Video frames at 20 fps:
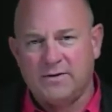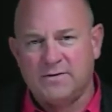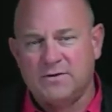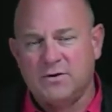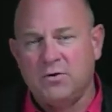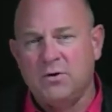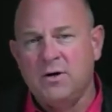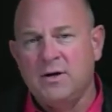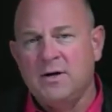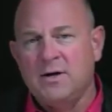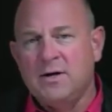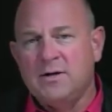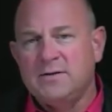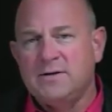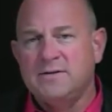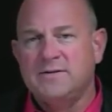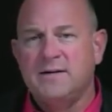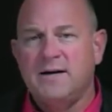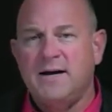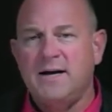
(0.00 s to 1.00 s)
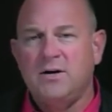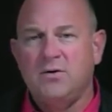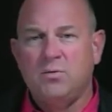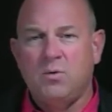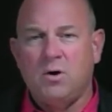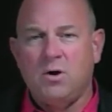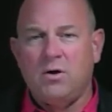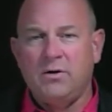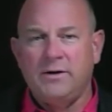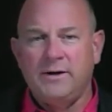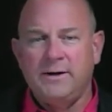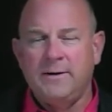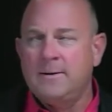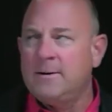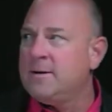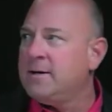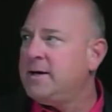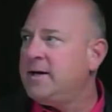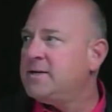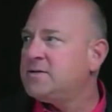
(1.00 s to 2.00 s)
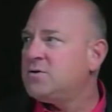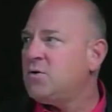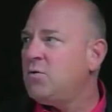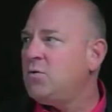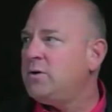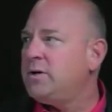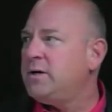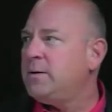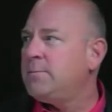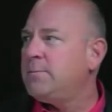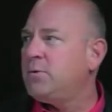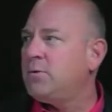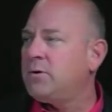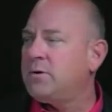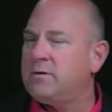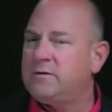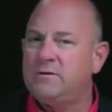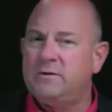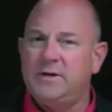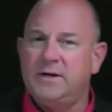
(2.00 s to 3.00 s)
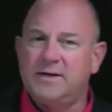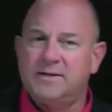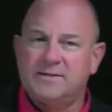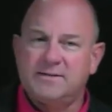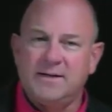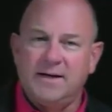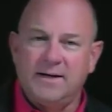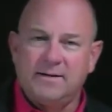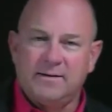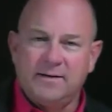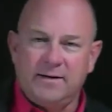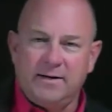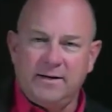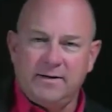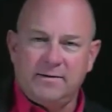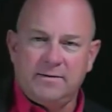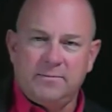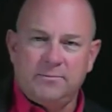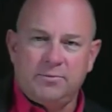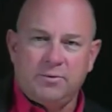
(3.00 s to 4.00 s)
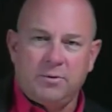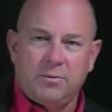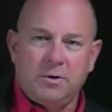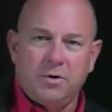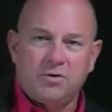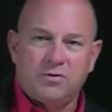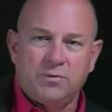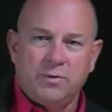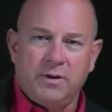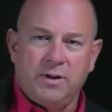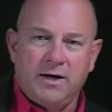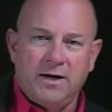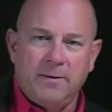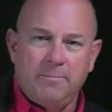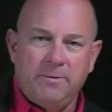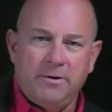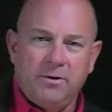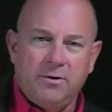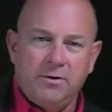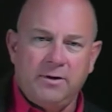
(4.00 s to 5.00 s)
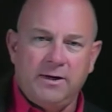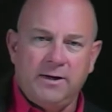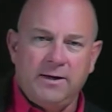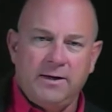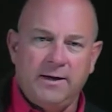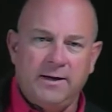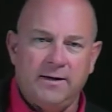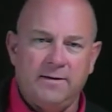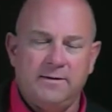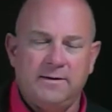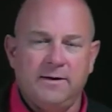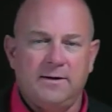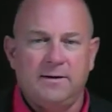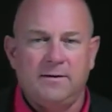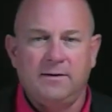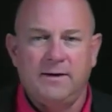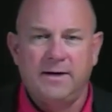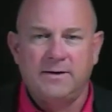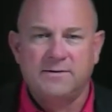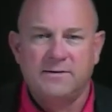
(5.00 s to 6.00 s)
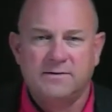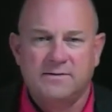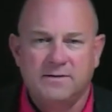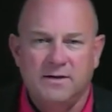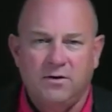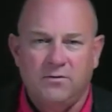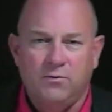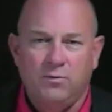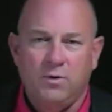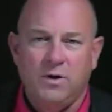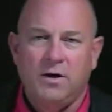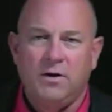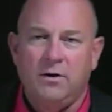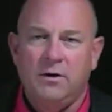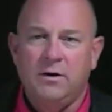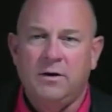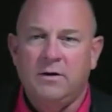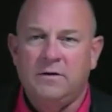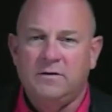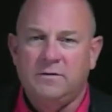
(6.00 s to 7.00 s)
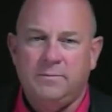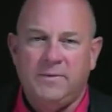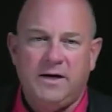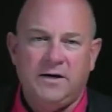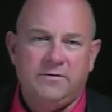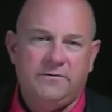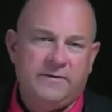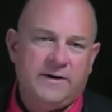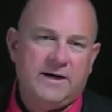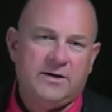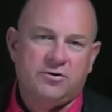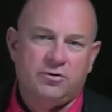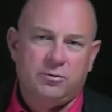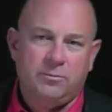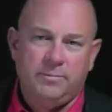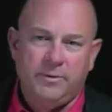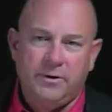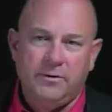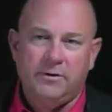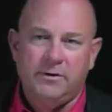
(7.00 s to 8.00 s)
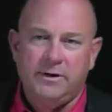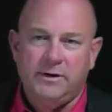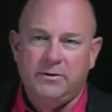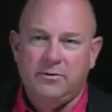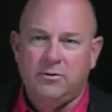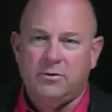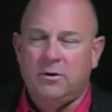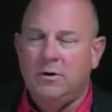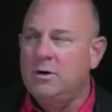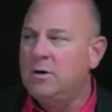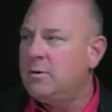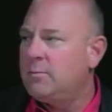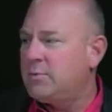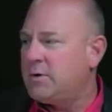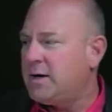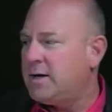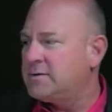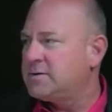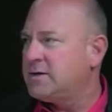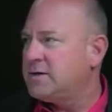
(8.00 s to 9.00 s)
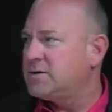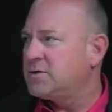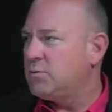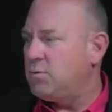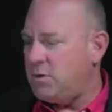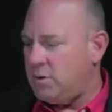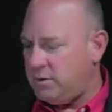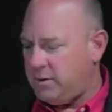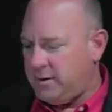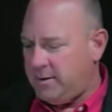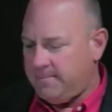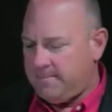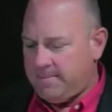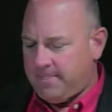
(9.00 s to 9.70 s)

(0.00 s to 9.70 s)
So design quality is only important to the extent that it promotes reliability and uh, lends itself well to manufacturability or process quality.